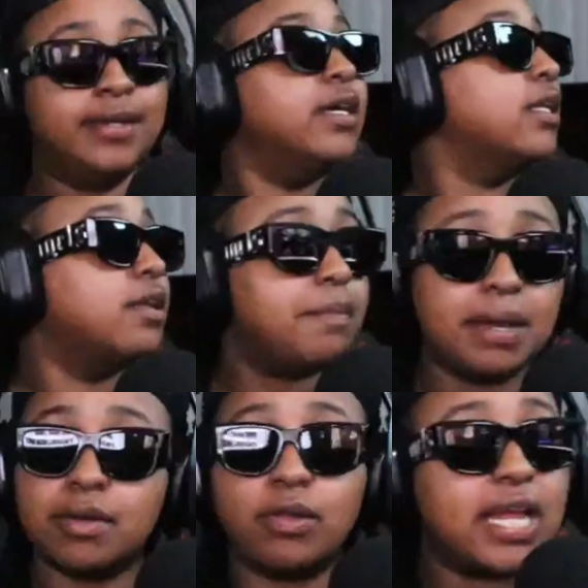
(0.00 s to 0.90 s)
Little baby
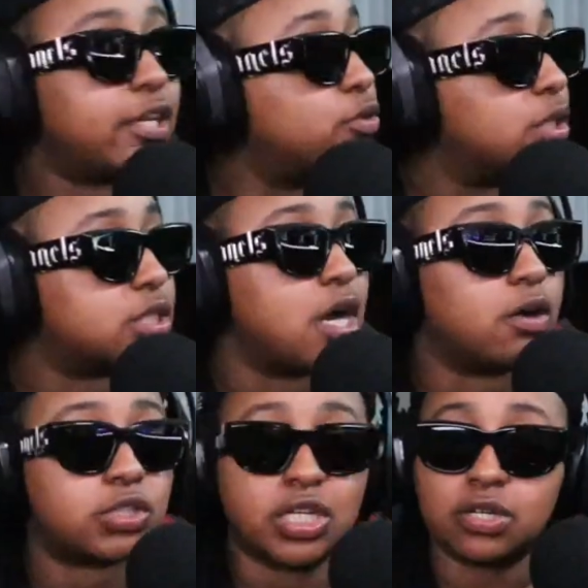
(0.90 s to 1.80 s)
don't like you to
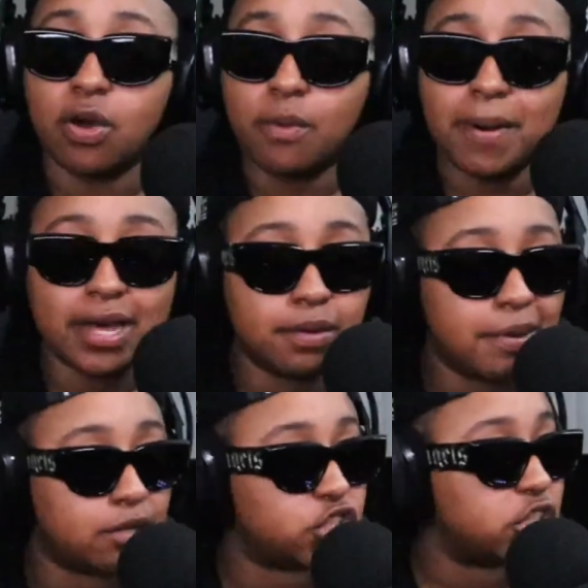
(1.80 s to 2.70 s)
talk to nobody
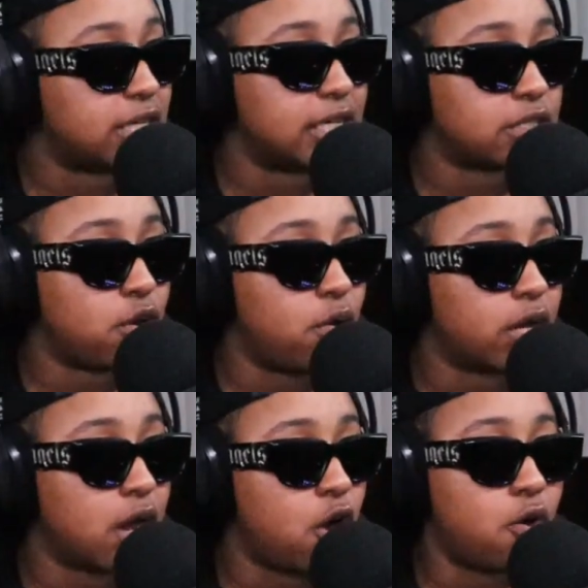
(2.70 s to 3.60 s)
about shit that's going
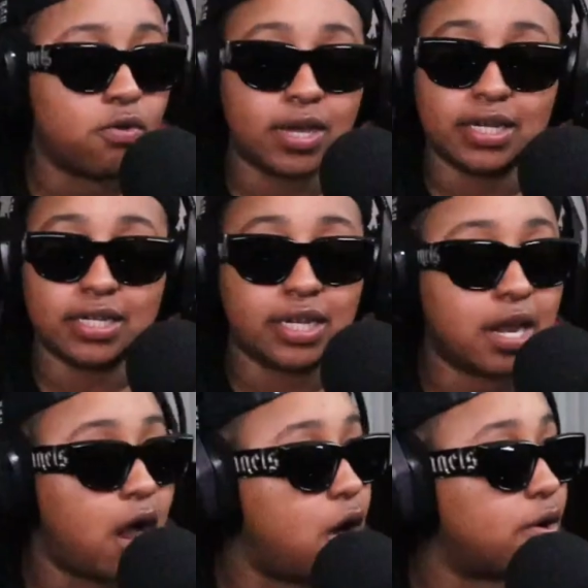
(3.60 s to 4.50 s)
on and and
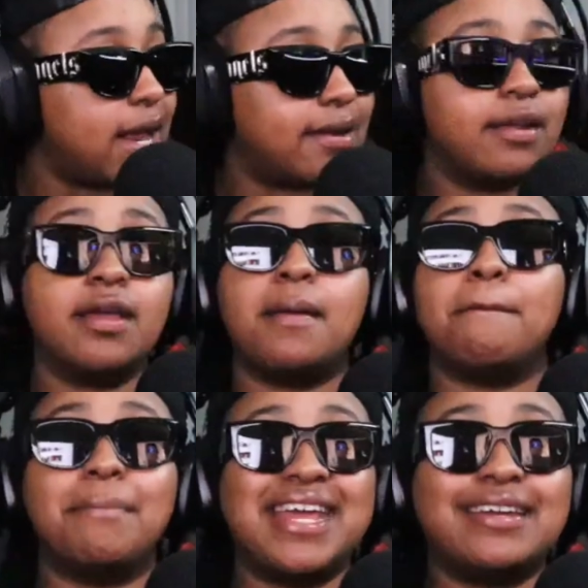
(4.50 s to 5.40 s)
all that.
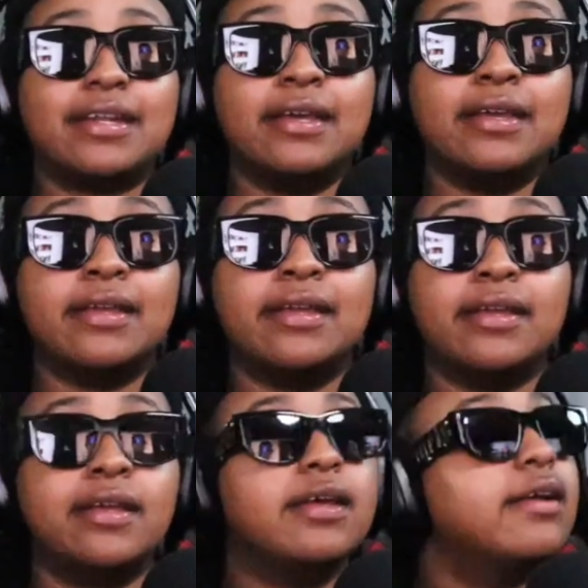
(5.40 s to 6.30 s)
Bet.
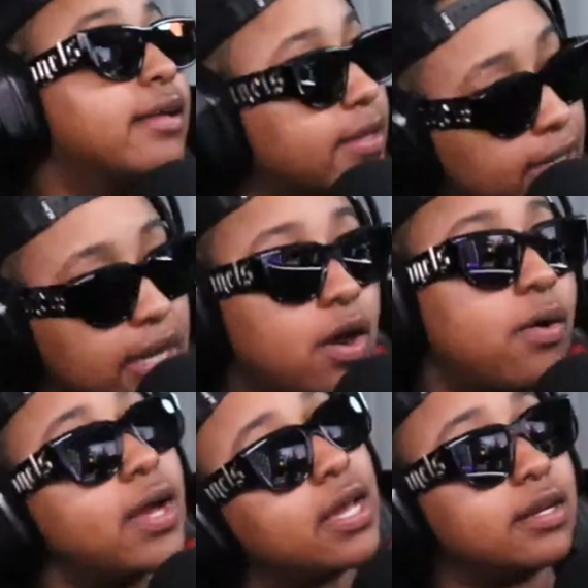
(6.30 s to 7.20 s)
Let go
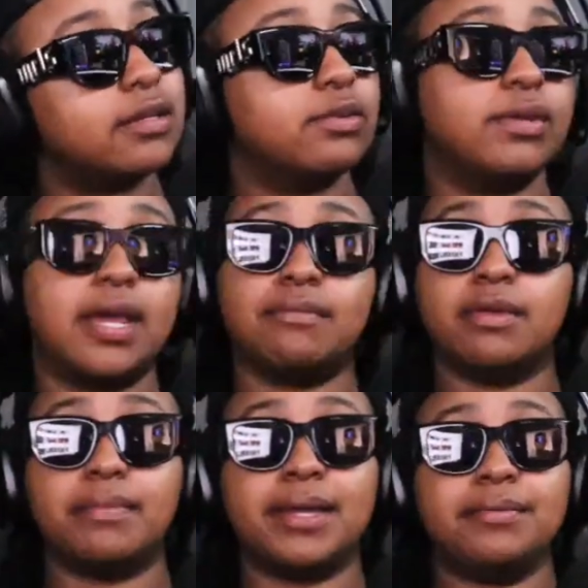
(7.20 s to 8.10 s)
ahead and do that, little
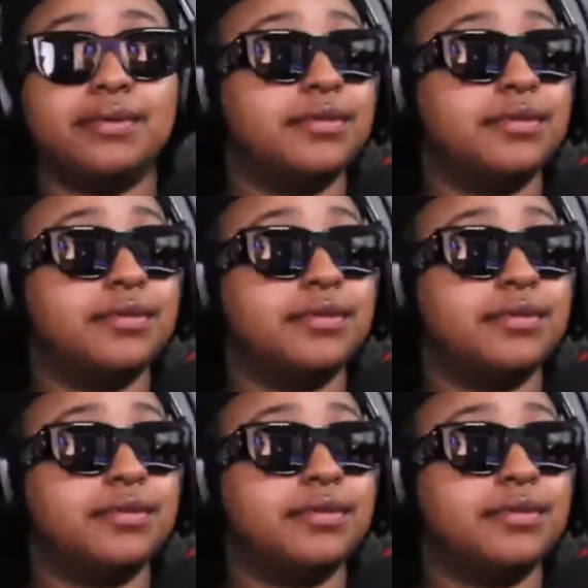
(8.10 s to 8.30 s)
baby.